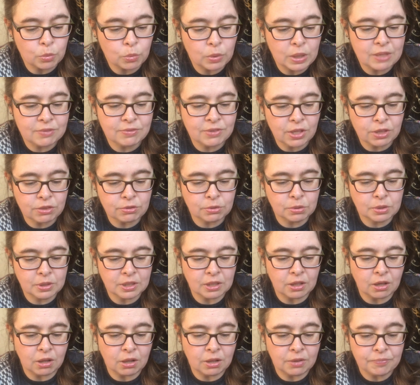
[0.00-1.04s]
weaving through it
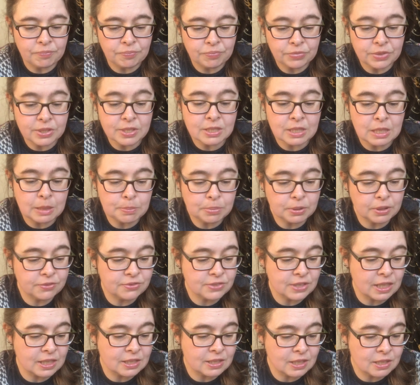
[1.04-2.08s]
all, the steeple of
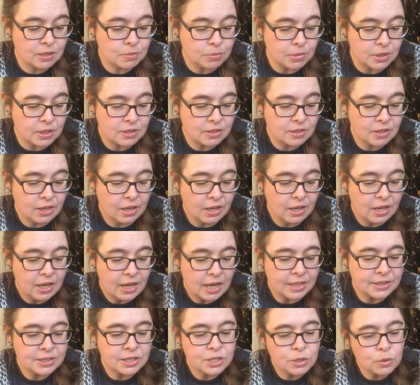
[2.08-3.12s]
St. Dismas,
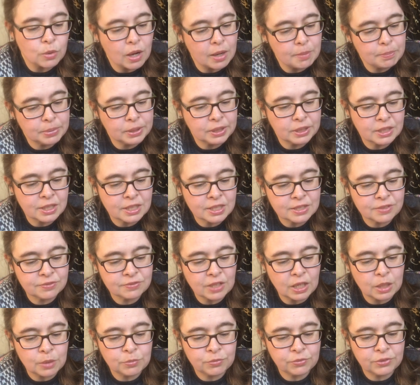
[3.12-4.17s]
and the squat buildings of
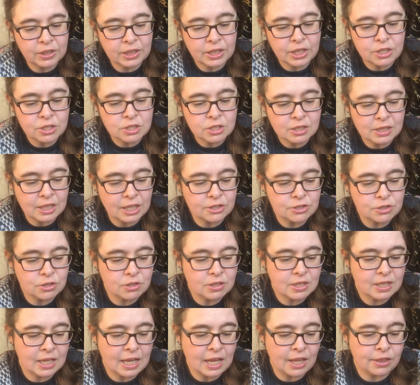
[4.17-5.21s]
Dunham village clustered
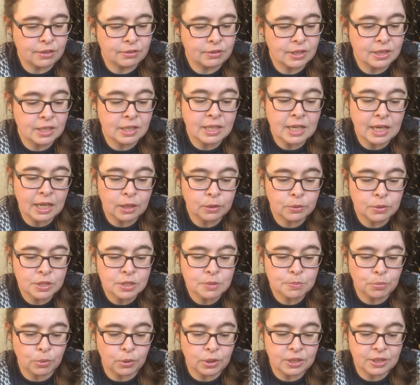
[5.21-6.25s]
together at the
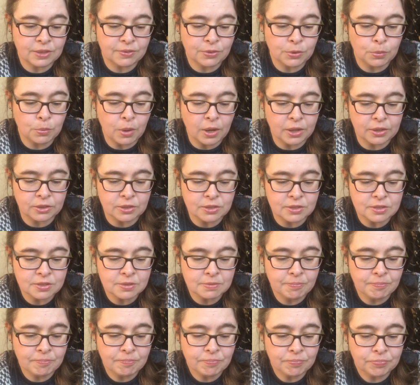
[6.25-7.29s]
narrowest point of the waters.
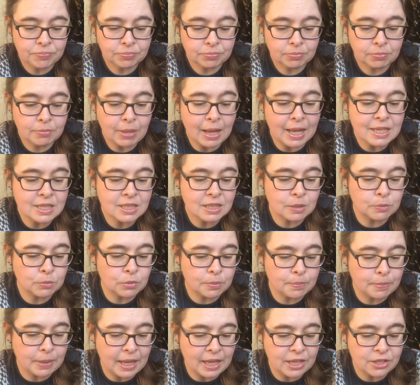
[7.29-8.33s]
Past them were
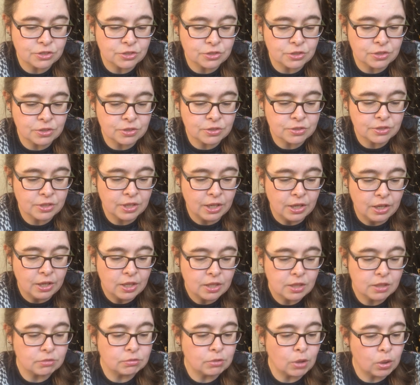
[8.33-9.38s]
pastures,
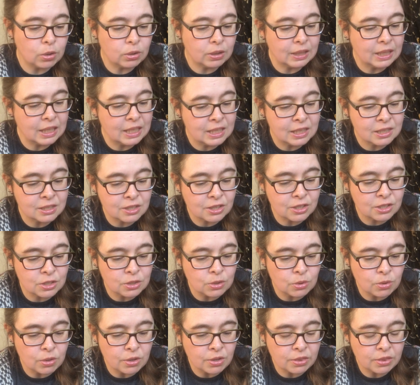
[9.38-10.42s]
the road leading to the
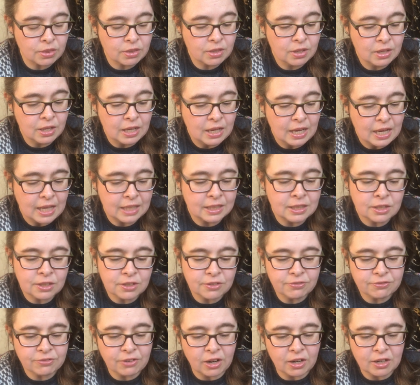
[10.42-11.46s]
north, and in the
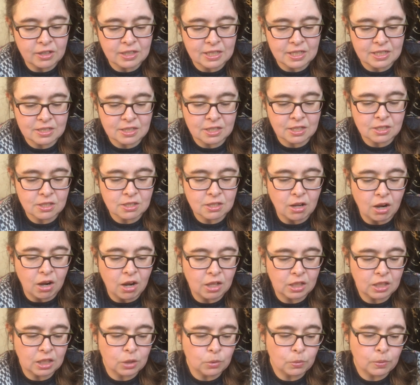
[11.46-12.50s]
far distance the
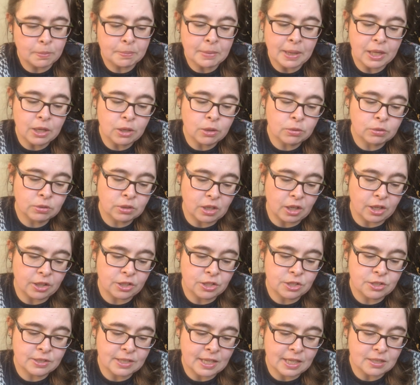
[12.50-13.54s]
hollow where my own
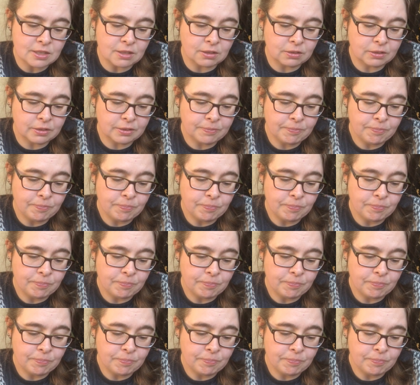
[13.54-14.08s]
cottage nestled.